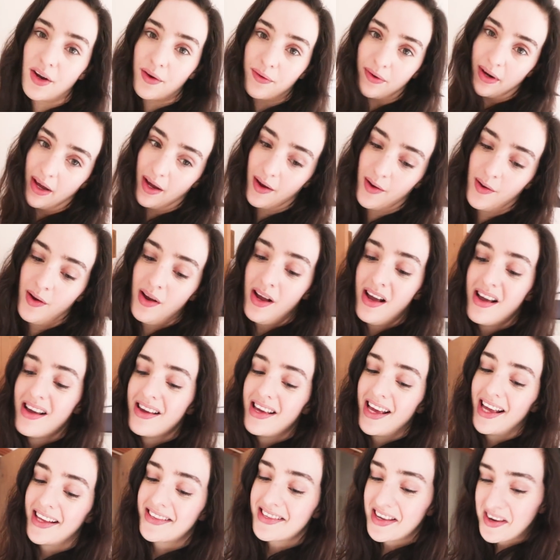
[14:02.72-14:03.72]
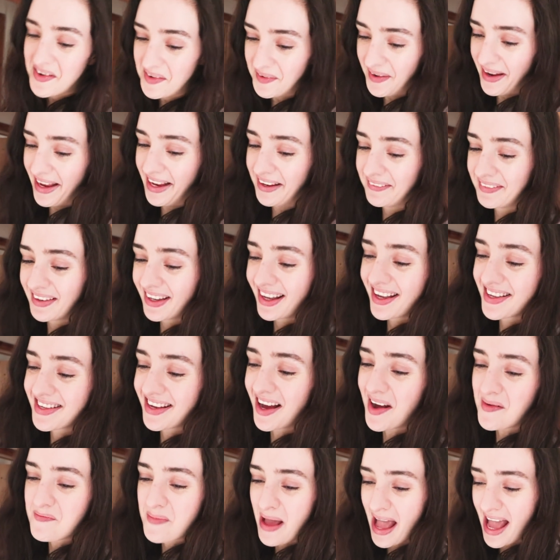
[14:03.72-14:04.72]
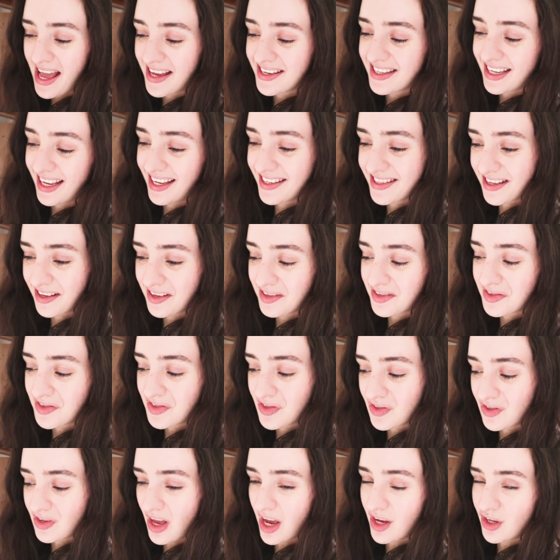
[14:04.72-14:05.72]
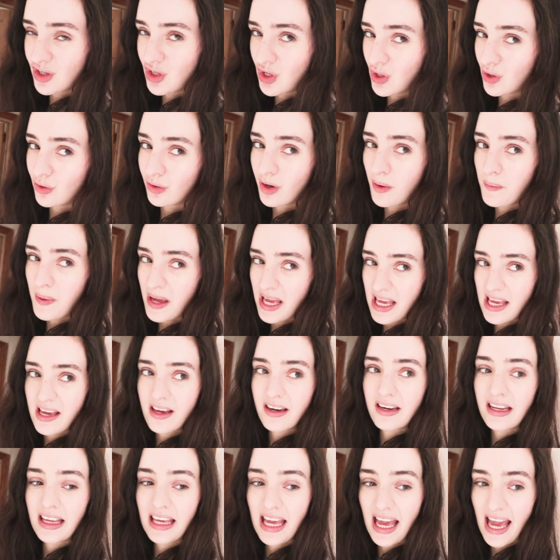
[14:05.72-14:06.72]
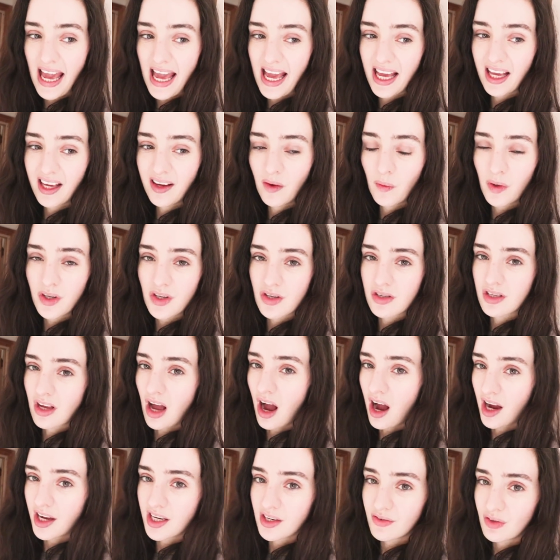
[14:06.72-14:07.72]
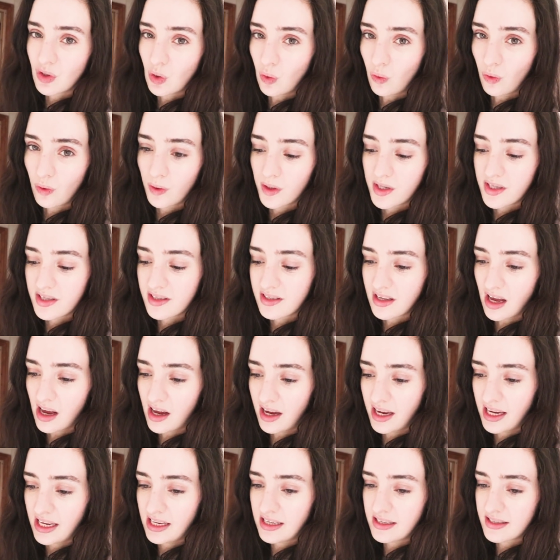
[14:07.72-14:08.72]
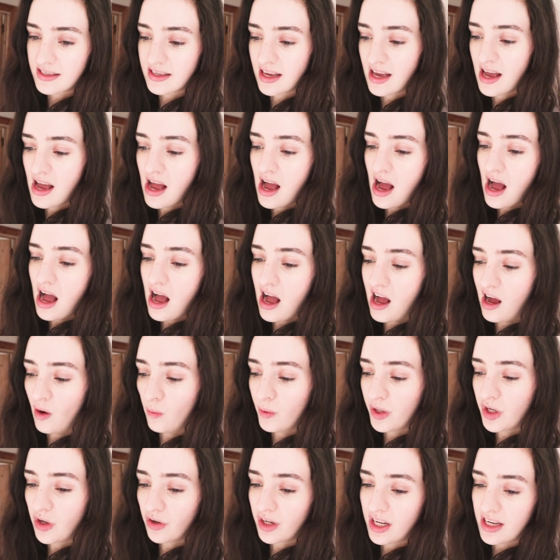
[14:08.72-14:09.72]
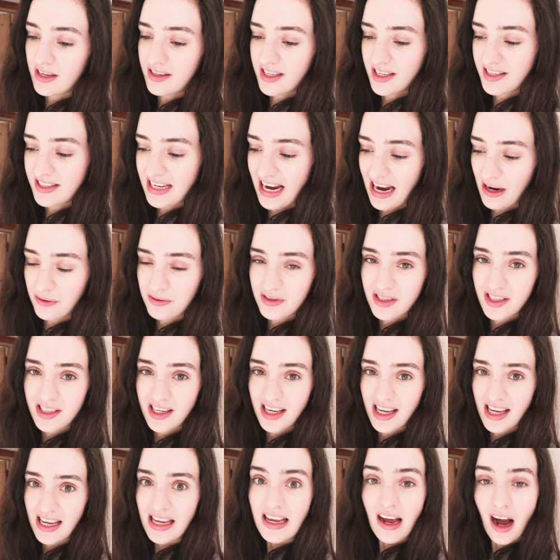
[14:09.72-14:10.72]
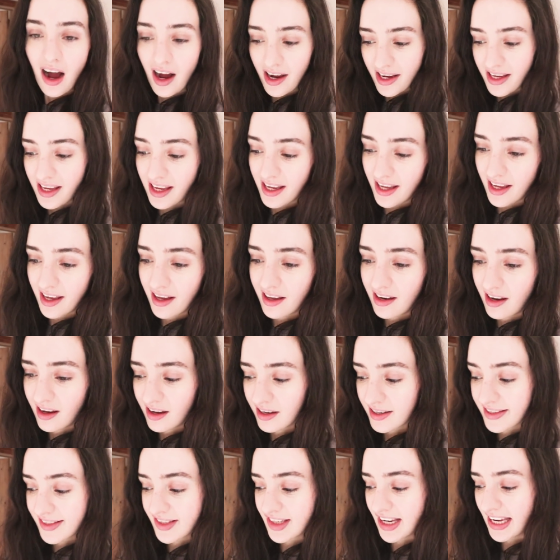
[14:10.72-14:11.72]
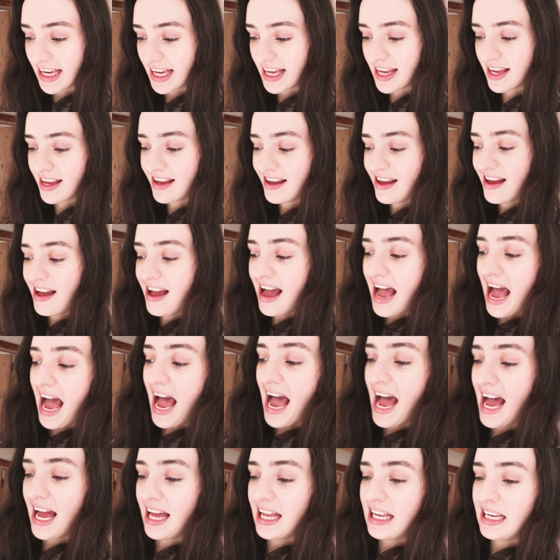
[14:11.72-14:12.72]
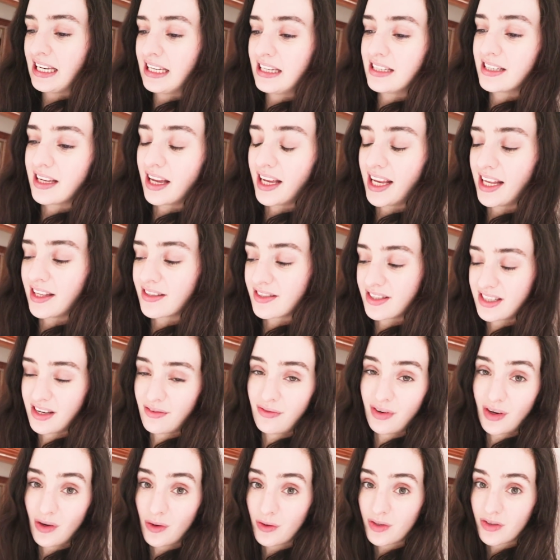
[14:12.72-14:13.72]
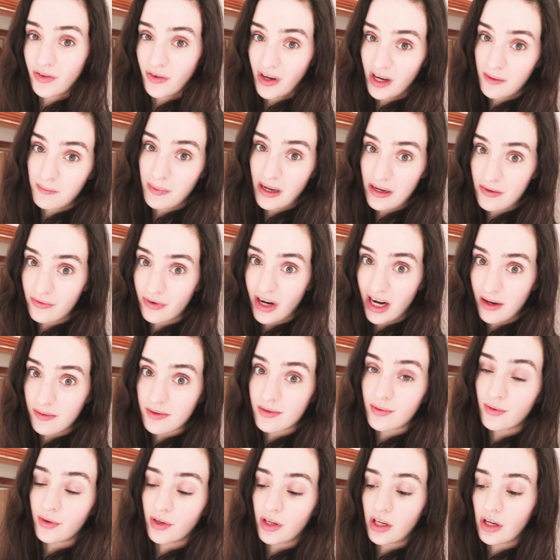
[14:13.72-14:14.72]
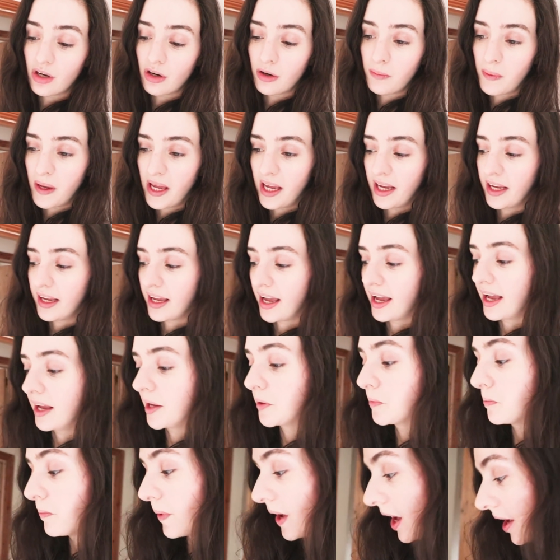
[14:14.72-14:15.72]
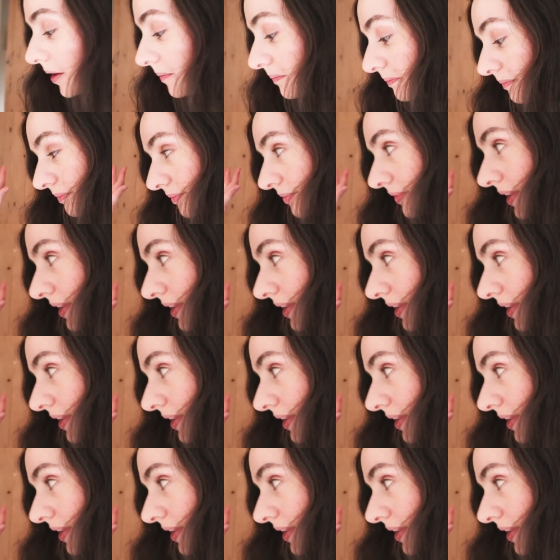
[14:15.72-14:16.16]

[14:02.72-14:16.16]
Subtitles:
don't know. It's annoying because our bed is a European king, which is kind of an awkward size. We got it discounted at IKEA last year, and it's difficult to find bed frames for a European king, but